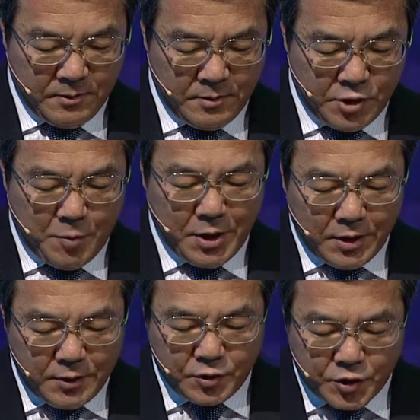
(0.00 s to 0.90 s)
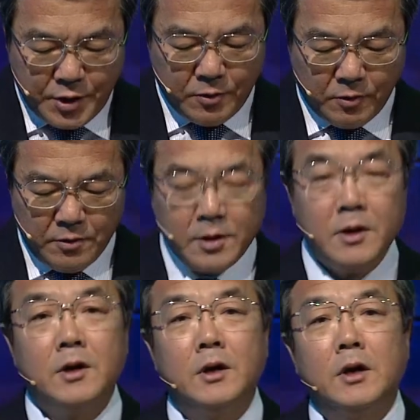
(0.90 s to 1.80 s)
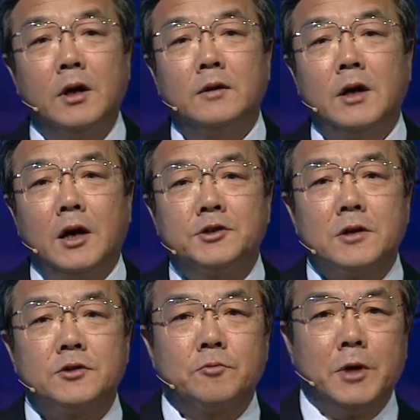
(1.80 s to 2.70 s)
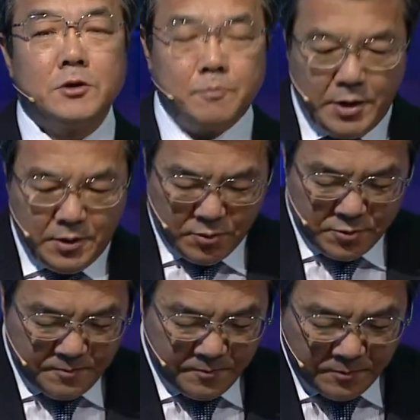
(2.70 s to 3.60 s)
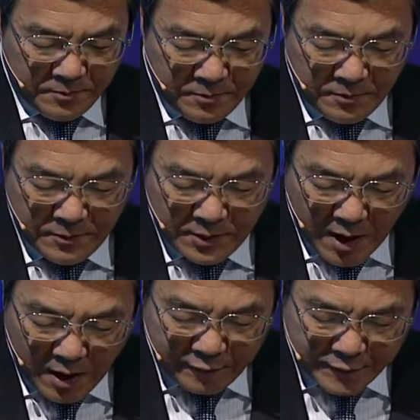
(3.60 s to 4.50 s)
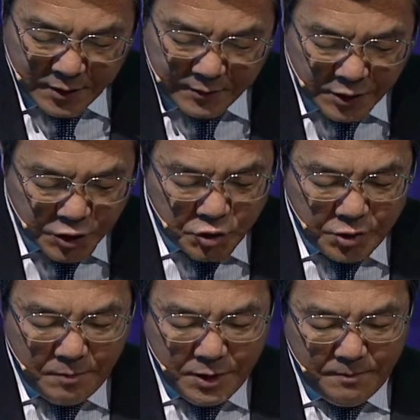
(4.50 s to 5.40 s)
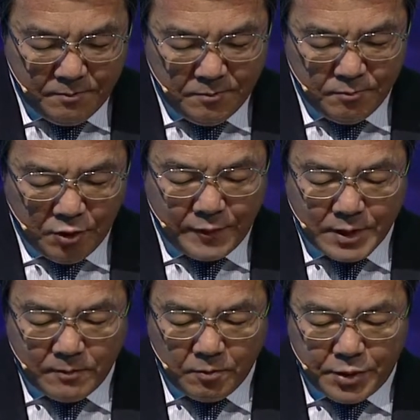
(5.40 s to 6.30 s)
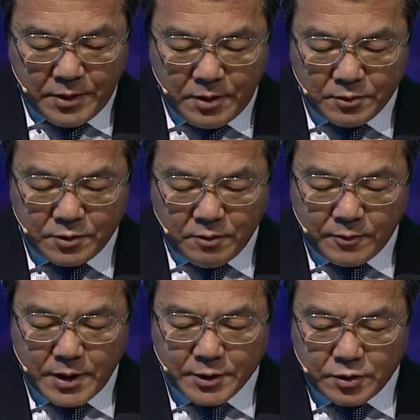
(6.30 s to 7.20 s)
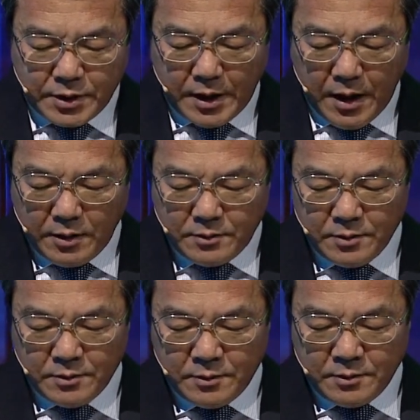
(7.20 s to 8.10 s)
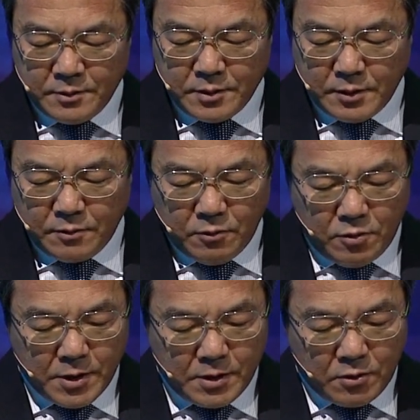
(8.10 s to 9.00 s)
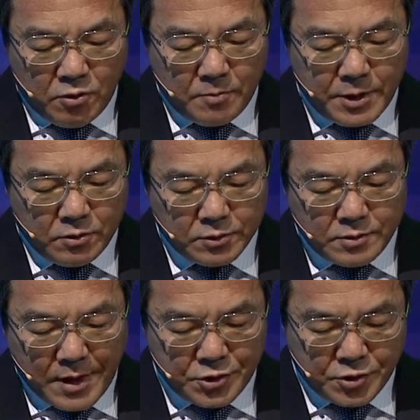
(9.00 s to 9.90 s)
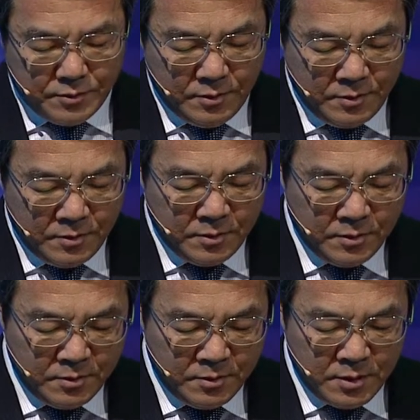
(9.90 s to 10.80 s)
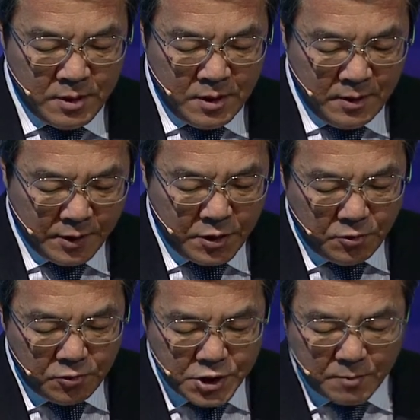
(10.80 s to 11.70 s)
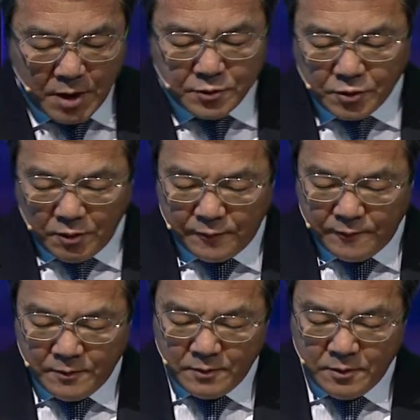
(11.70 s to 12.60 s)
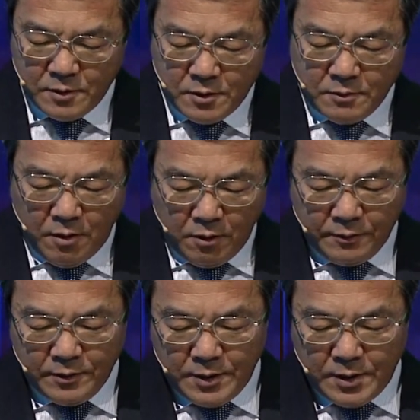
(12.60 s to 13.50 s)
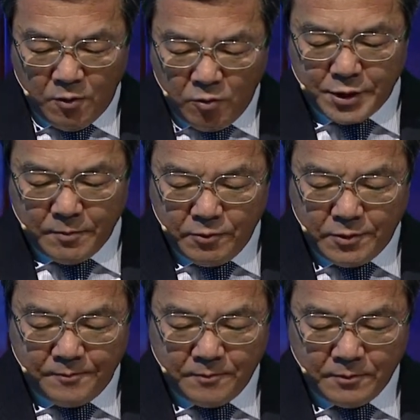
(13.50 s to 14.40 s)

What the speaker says: Shipping is still in the adjustment period. After the extremely profitable period of last decade and global economic contraction, the huge amount of on the order book